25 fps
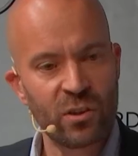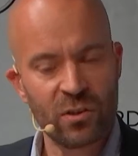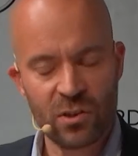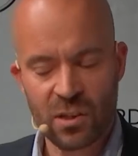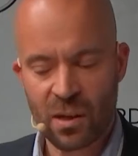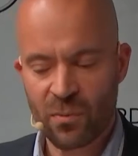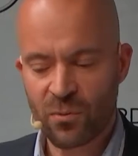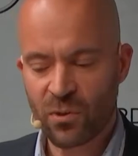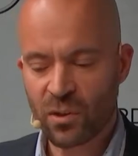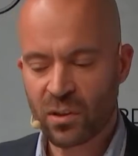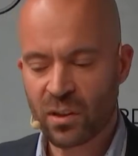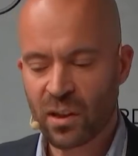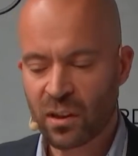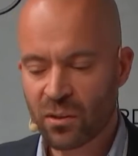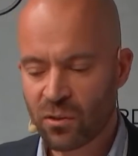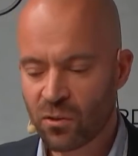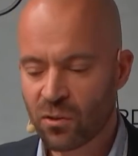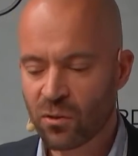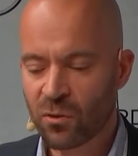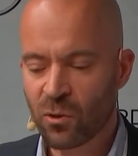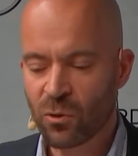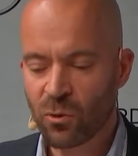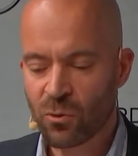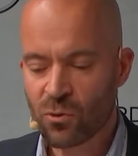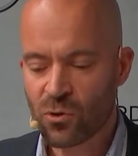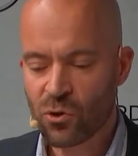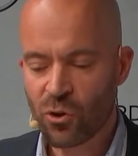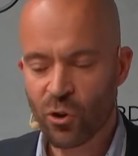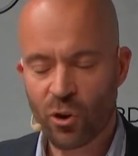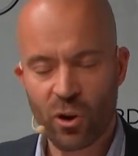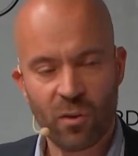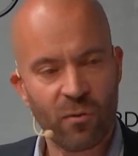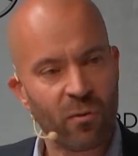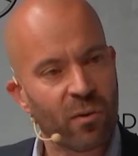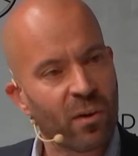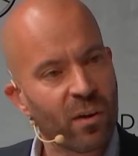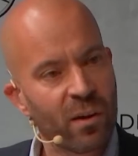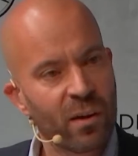something that you sort
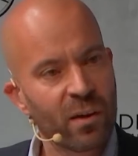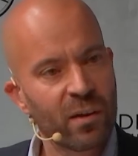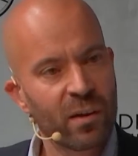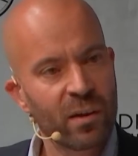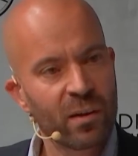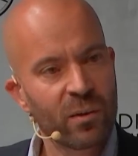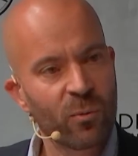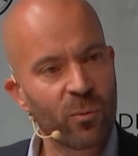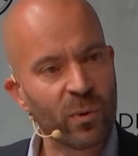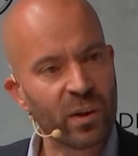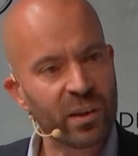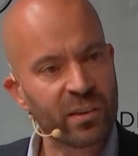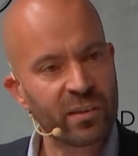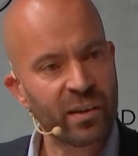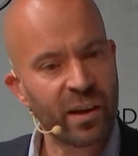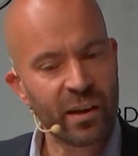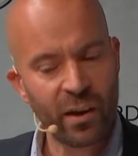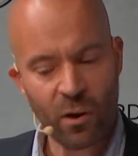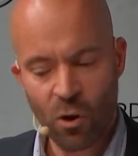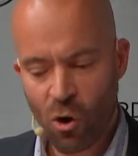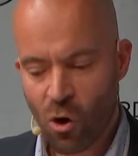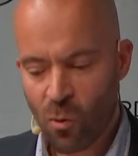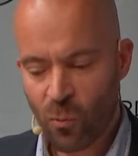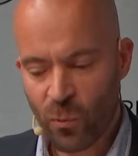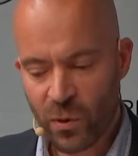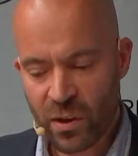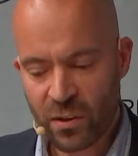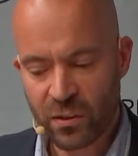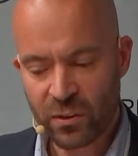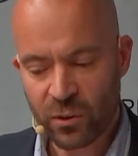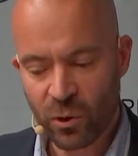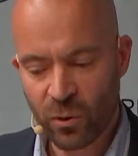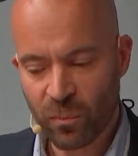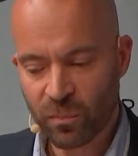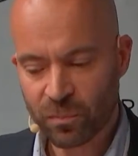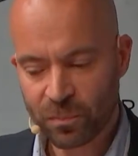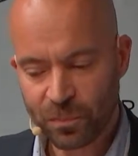of will take home with you?